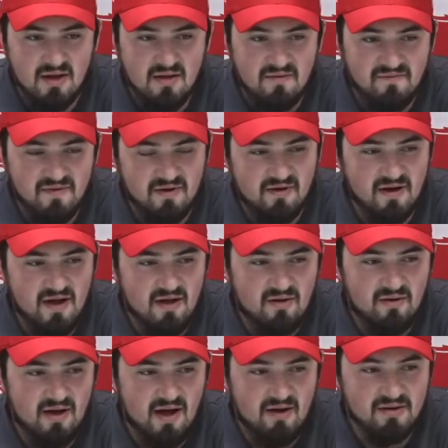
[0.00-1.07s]
figuring
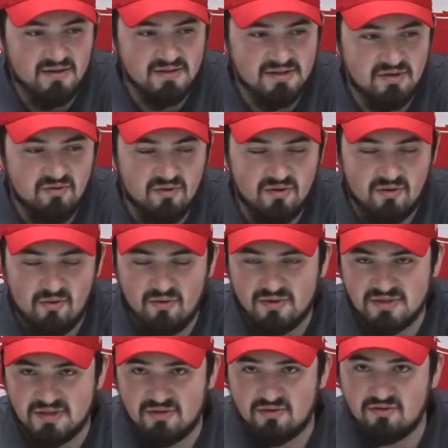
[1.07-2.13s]
out how to score
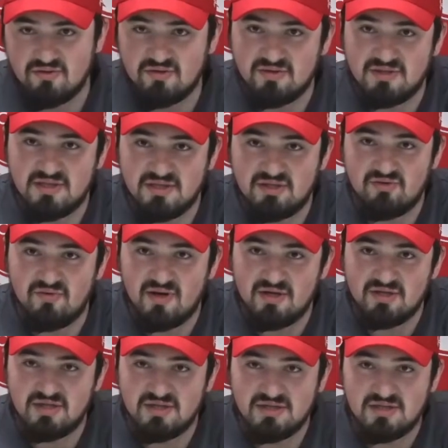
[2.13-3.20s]
goals in crucial
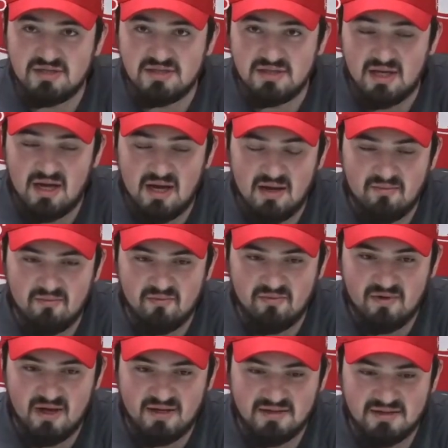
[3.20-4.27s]
situations
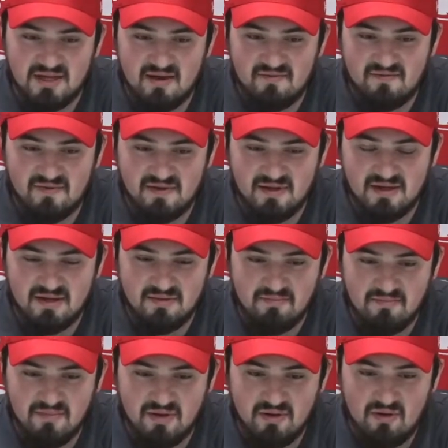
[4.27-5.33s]
has definitely,
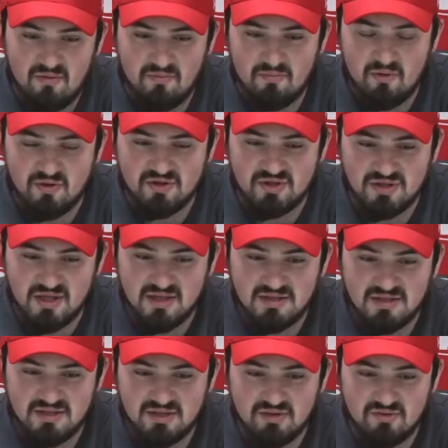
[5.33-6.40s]
you know, pushed
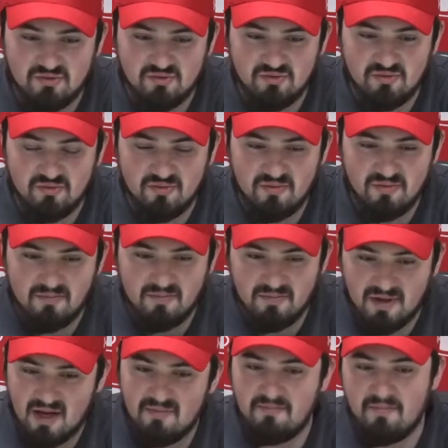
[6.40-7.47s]
us to
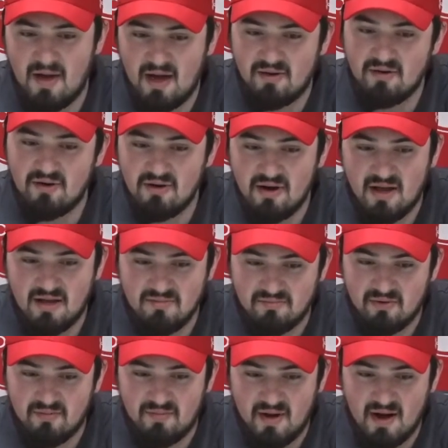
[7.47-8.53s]
get better and
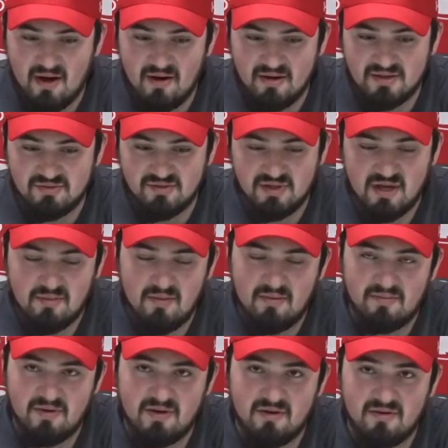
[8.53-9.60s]
prepare as we come
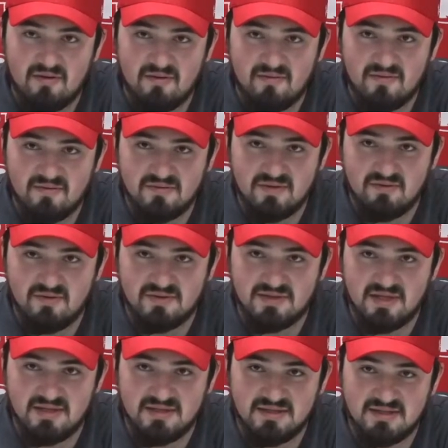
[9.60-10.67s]
up here towards
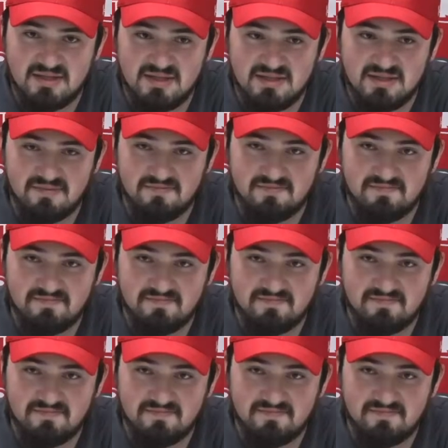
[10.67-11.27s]
the end of the season.